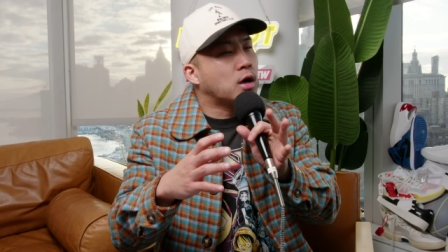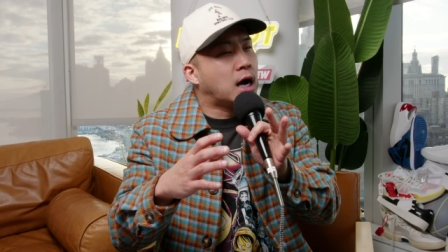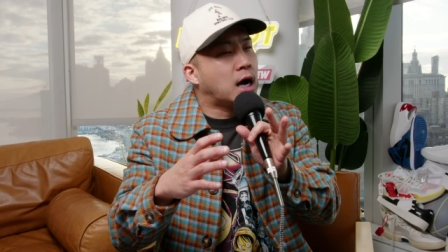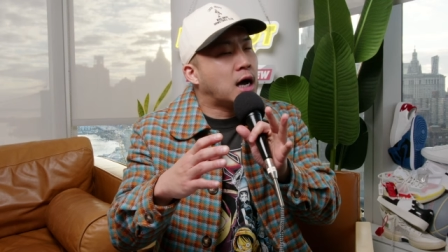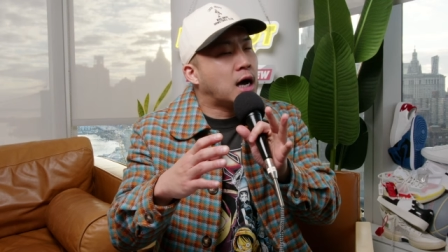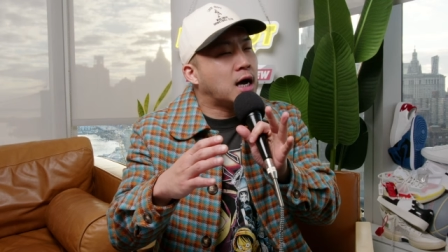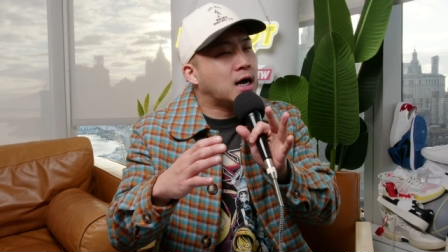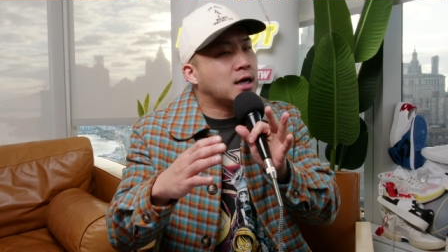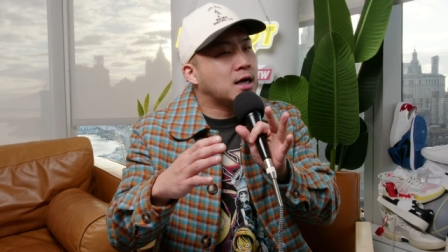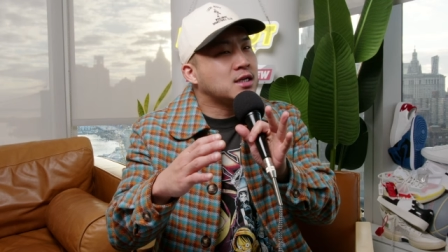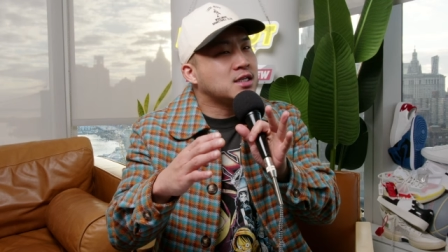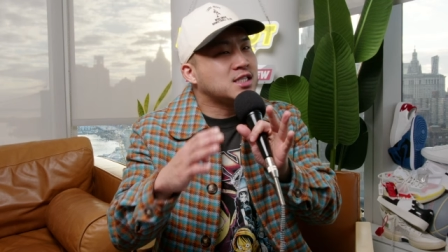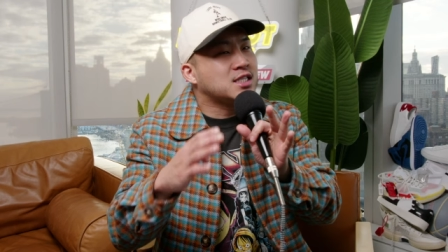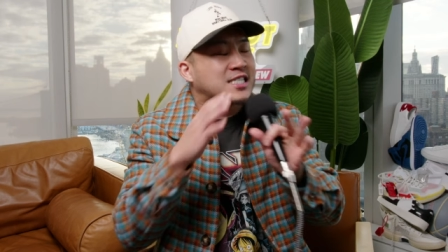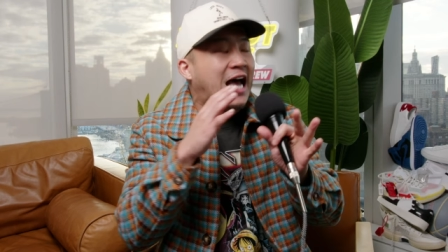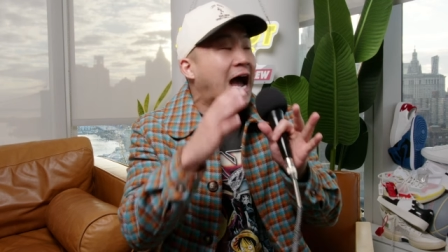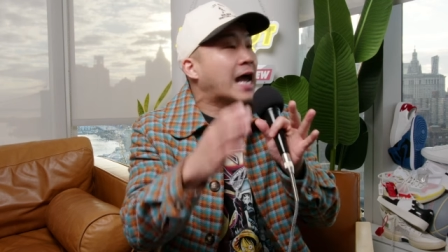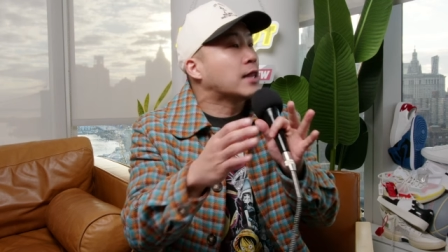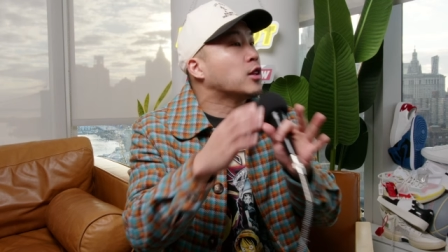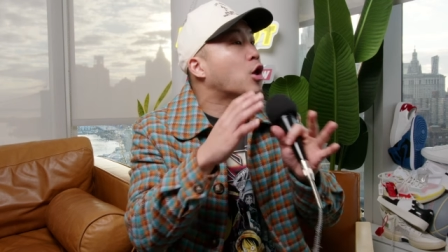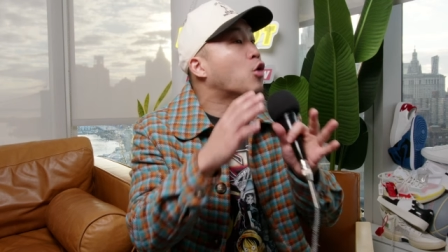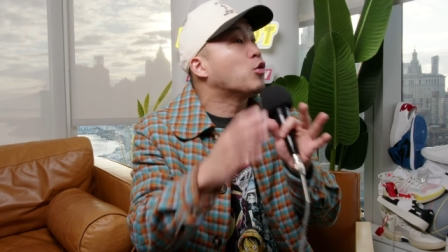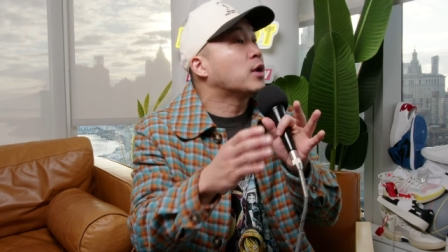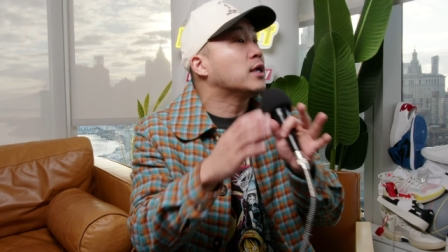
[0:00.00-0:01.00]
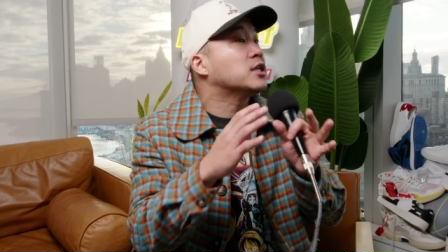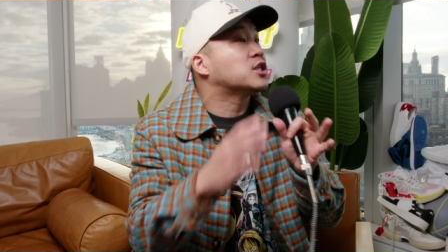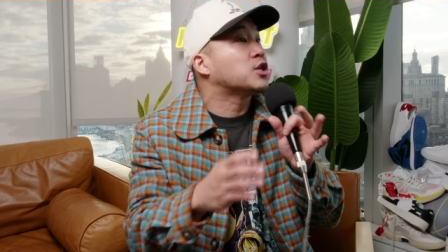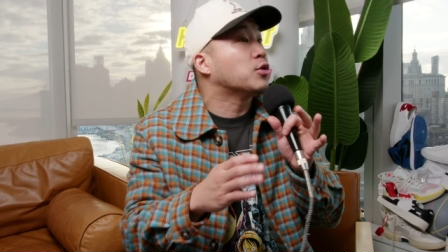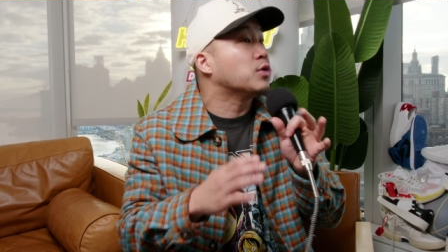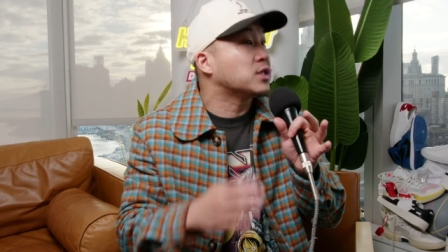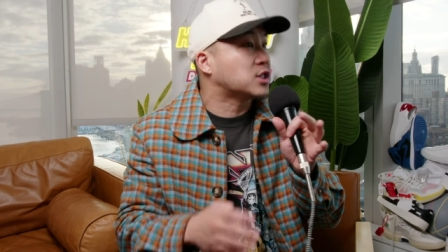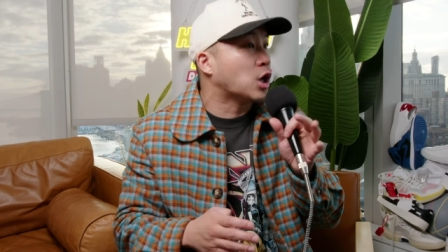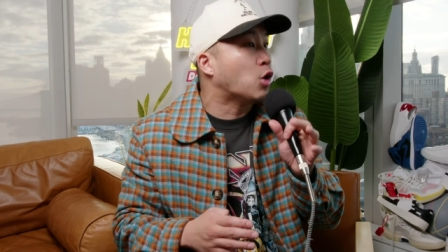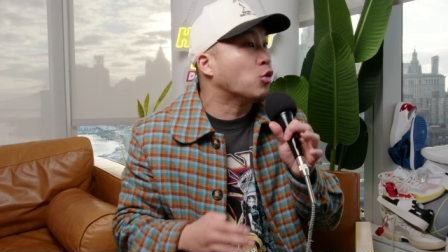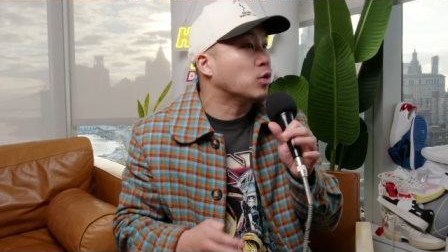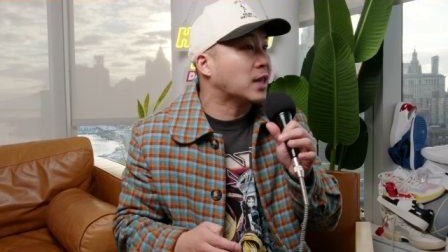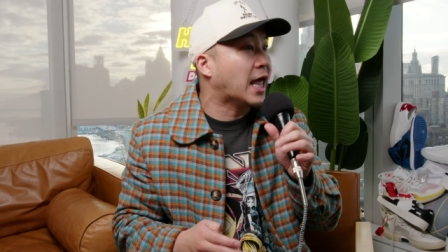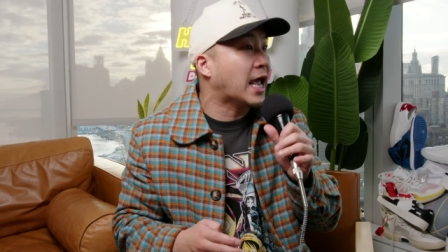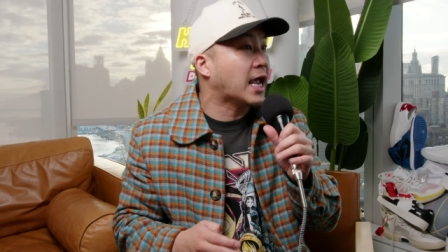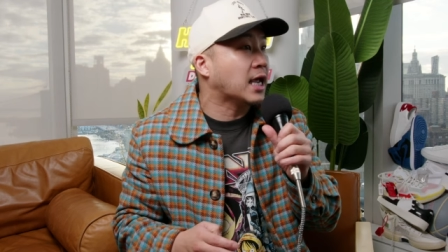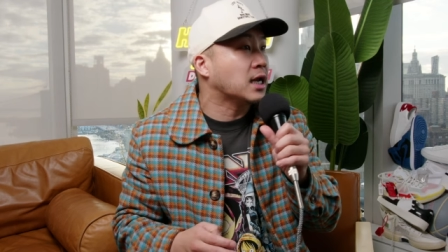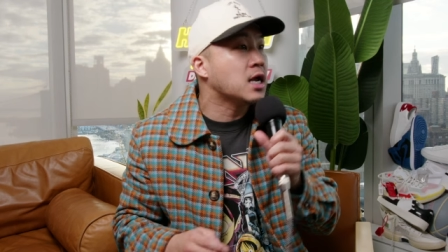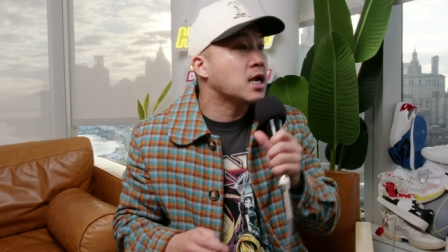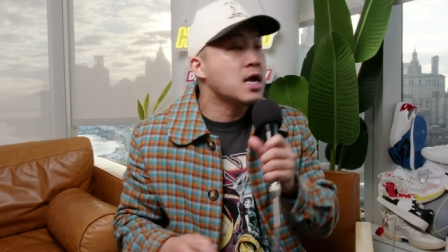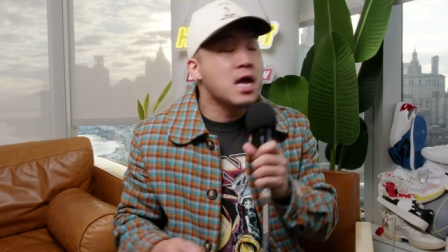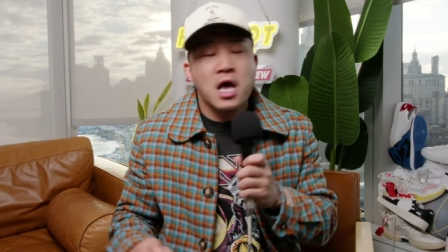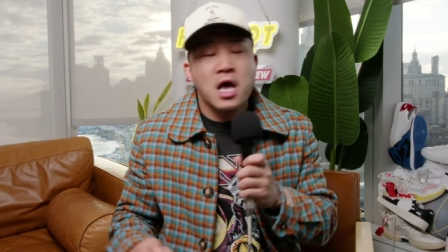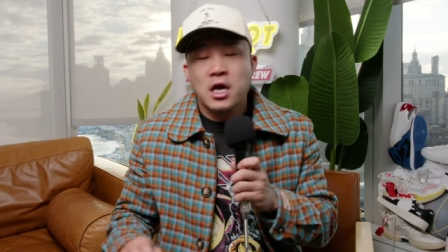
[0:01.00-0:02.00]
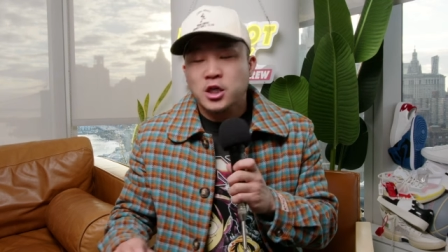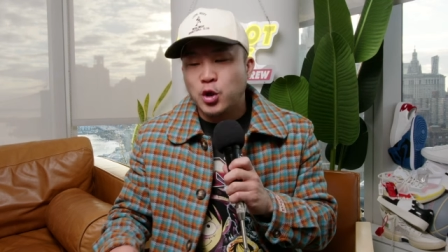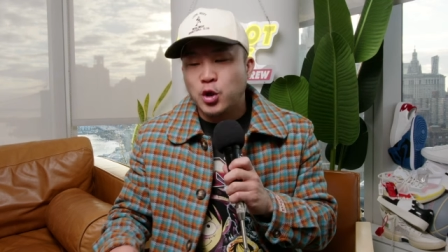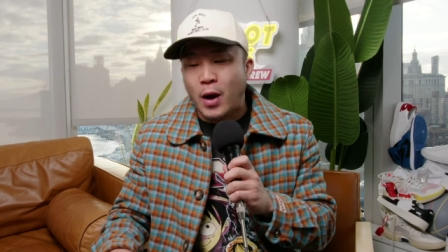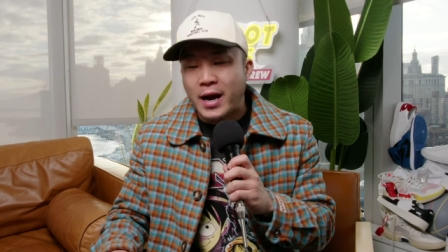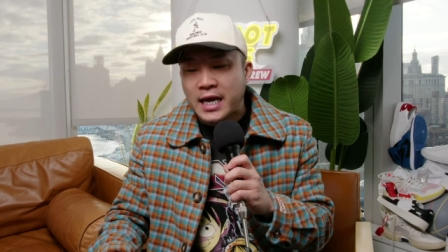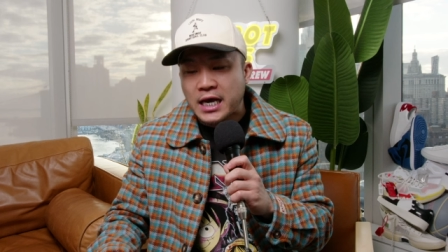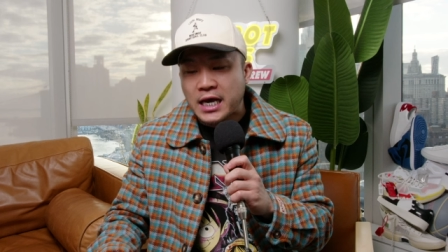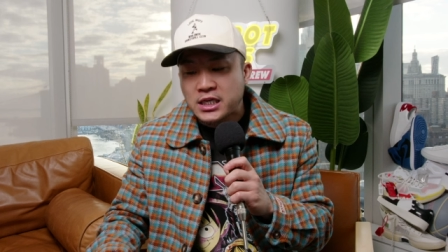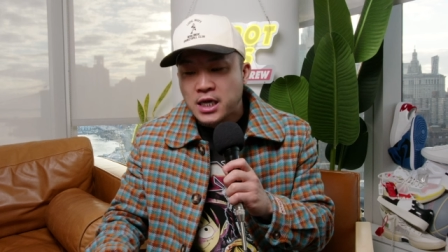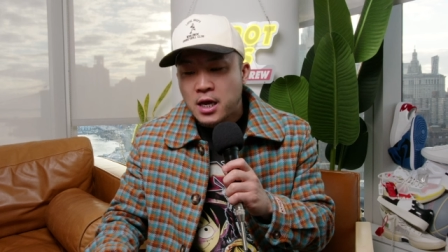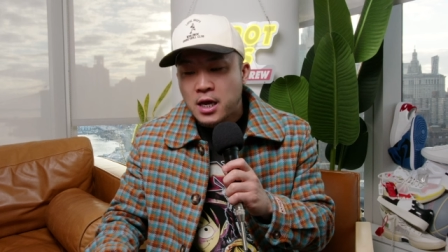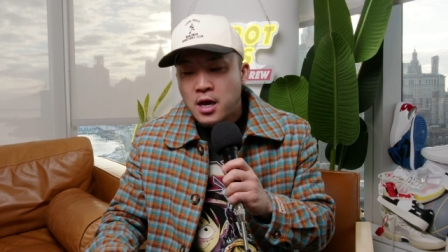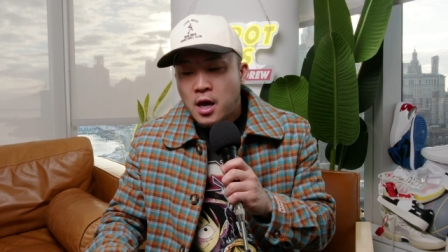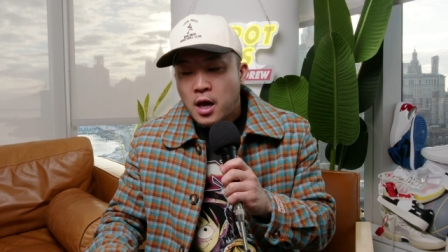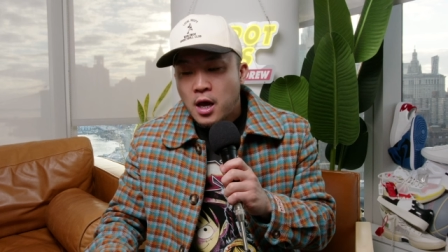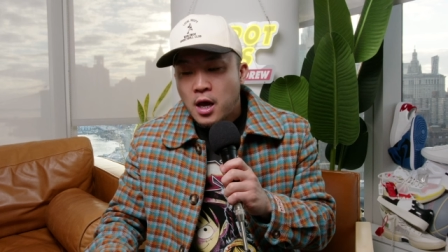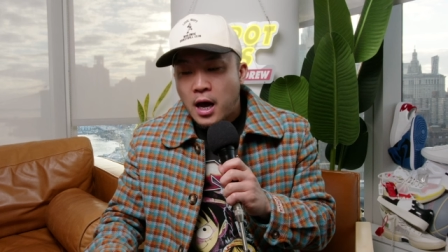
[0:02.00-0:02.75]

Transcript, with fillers: siloed into its own lane. So I guess...